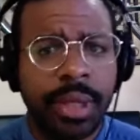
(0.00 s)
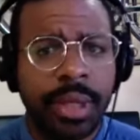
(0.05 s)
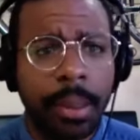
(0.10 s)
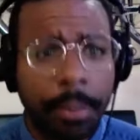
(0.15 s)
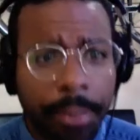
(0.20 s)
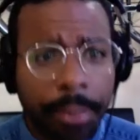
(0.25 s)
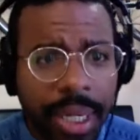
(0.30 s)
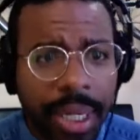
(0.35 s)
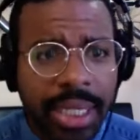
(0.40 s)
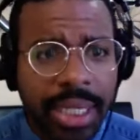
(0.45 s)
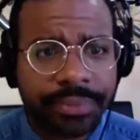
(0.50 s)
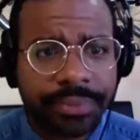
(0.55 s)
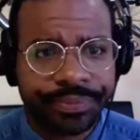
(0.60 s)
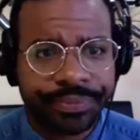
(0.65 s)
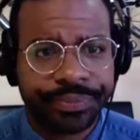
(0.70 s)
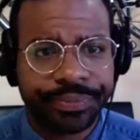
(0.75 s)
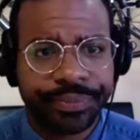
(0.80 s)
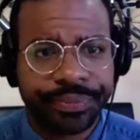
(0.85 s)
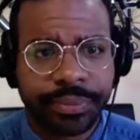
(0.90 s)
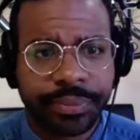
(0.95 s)
but
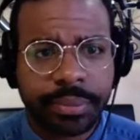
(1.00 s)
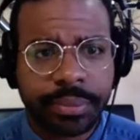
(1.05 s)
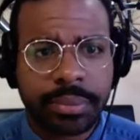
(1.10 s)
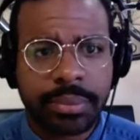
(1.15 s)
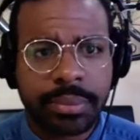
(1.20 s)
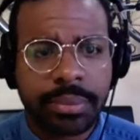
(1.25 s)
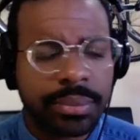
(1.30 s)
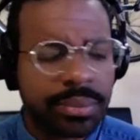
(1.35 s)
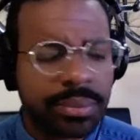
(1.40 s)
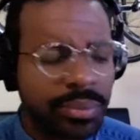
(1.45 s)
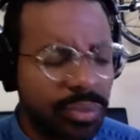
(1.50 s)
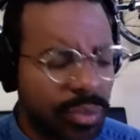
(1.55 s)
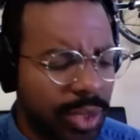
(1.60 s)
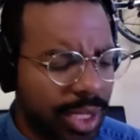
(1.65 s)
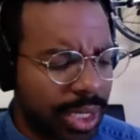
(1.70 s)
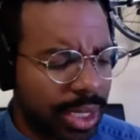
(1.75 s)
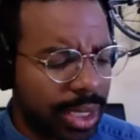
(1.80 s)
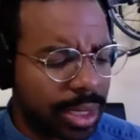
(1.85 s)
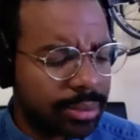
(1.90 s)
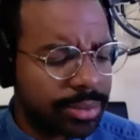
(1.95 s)

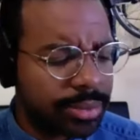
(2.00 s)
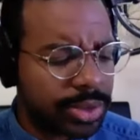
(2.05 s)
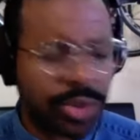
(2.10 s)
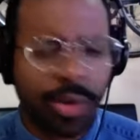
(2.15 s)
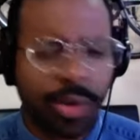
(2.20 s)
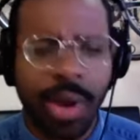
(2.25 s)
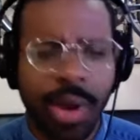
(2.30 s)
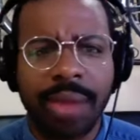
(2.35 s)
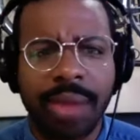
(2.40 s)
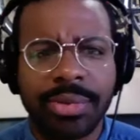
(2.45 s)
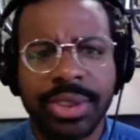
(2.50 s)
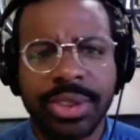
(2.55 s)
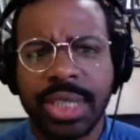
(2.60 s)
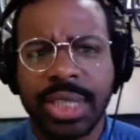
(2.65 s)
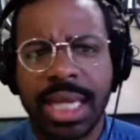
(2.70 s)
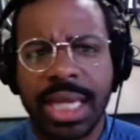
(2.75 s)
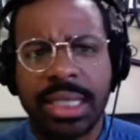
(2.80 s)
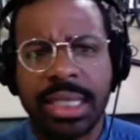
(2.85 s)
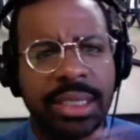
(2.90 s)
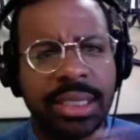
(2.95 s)
um so I was
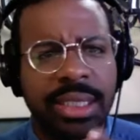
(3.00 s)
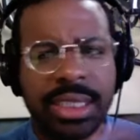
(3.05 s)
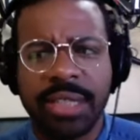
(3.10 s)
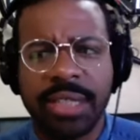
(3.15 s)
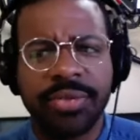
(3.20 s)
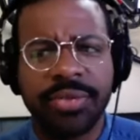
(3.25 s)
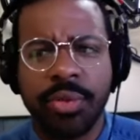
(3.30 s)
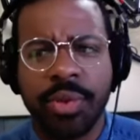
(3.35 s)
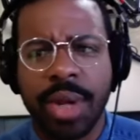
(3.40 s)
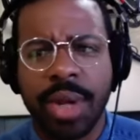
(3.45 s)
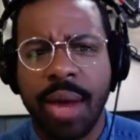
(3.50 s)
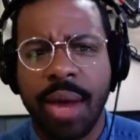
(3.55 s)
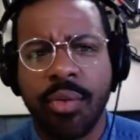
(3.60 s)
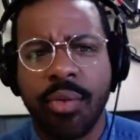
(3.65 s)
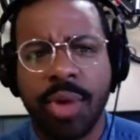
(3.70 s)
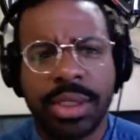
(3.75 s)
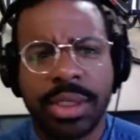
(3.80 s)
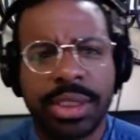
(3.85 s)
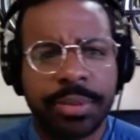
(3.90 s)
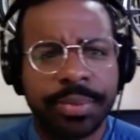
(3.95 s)
kind of looking for what I
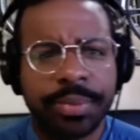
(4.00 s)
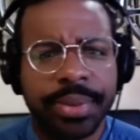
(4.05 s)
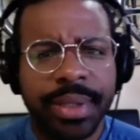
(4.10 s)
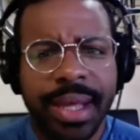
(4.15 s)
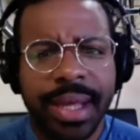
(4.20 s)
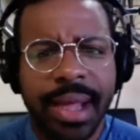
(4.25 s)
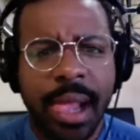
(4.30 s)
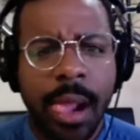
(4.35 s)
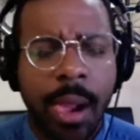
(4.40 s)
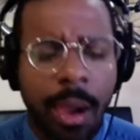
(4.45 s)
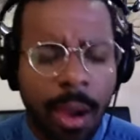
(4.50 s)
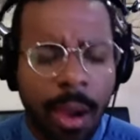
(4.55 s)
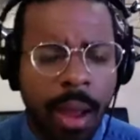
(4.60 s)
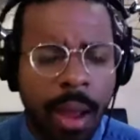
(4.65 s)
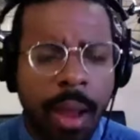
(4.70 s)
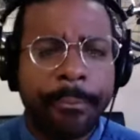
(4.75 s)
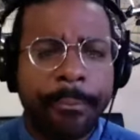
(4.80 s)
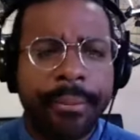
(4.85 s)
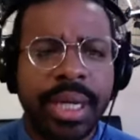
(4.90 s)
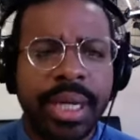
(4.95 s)
wanted to play,
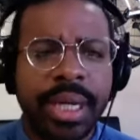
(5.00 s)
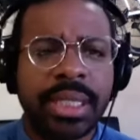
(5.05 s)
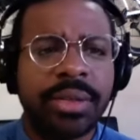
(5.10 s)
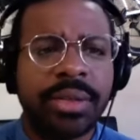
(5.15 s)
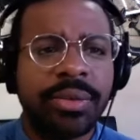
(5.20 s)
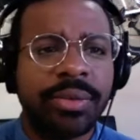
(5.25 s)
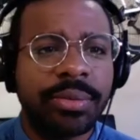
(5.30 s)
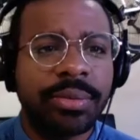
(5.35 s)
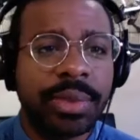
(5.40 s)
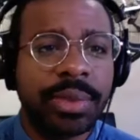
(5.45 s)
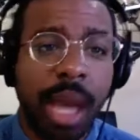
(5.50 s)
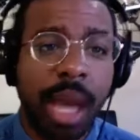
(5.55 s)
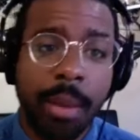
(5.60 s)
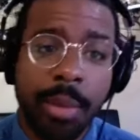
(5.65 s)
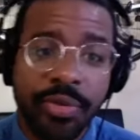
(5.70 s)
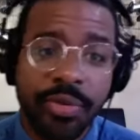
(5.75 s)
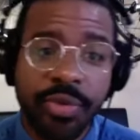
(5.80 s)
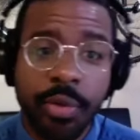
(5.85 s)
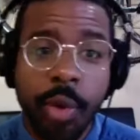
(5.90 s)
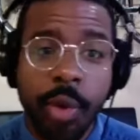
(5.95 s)
but
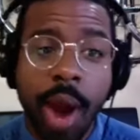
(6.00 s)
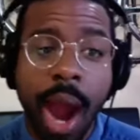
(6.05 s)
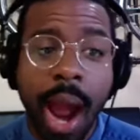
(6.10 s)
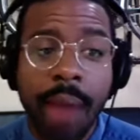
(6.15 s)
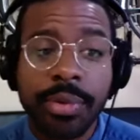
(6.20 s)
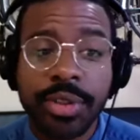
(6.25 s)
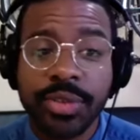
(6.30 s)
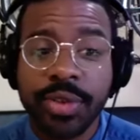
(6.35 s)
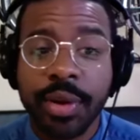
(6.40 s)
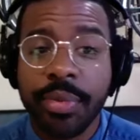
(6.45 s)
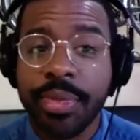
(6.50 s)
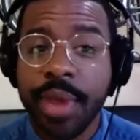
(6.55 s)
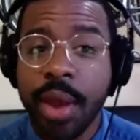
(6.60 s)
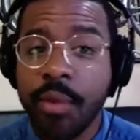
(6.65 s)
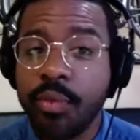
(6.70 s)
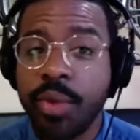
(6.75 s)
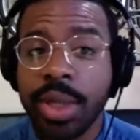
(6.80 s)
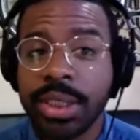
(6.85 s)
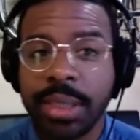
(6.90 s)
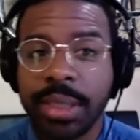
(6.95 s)
coming from where I was from, there
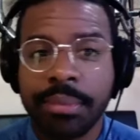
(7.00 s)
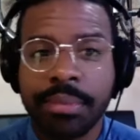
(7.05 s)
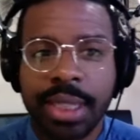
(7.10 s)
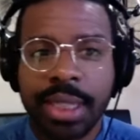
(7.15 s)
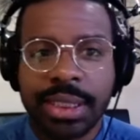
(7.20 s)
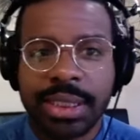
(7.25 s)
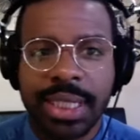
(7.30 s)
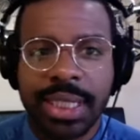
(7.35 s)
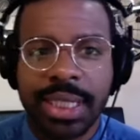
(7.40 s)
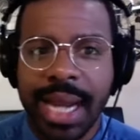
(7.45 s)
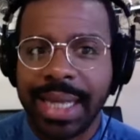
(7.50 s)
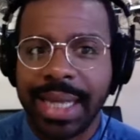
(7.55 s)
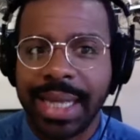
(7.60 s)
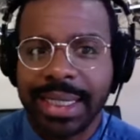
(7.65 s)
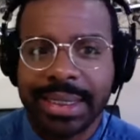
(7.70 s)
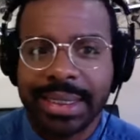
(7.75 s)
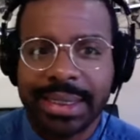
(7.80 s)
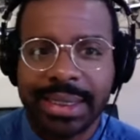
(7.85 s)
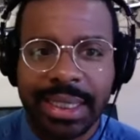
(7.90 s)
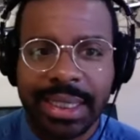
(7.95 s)
wasn't much that I
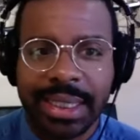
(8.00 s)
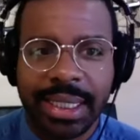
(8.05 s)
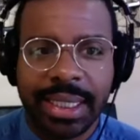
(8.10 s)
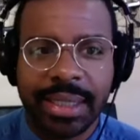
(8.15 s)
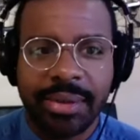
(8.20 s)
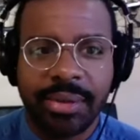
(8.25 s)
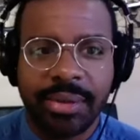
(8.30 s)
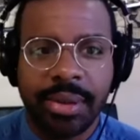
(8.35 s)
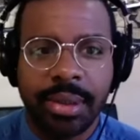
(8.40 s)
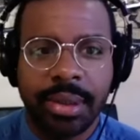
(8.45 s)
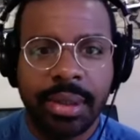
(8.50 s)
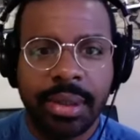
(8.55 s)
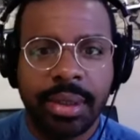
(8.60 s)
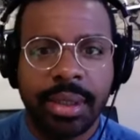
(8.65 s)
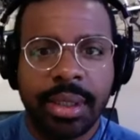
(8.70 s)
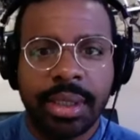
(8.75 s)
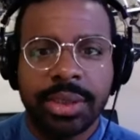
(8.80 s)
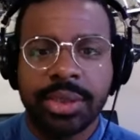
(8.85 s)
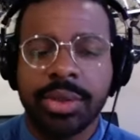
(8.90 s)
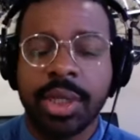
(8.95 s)
could see.
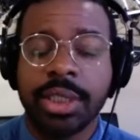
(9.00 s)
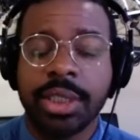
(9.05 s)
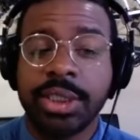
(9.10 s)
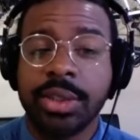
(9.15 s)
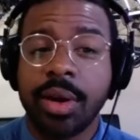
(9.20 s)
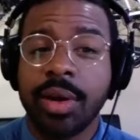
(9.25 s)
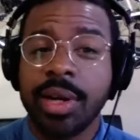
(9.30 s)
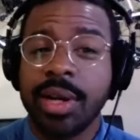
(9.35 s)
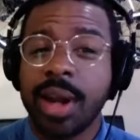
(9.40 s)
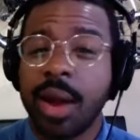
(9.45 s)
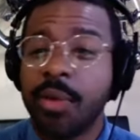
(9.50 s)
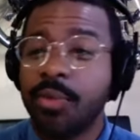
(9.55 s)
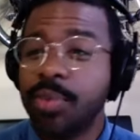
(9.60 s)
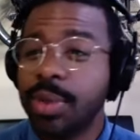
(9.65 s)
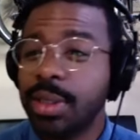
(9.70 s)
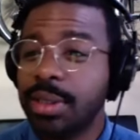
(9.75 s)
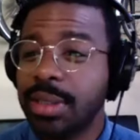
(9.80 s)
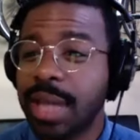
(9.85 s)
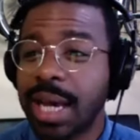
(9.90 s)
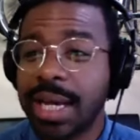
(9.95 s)
So I started off
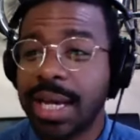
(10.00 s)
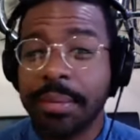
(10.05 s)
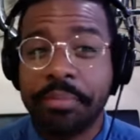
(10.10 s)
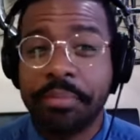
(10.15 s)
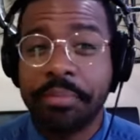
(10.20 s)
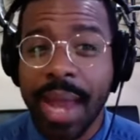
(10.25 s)
with a lot of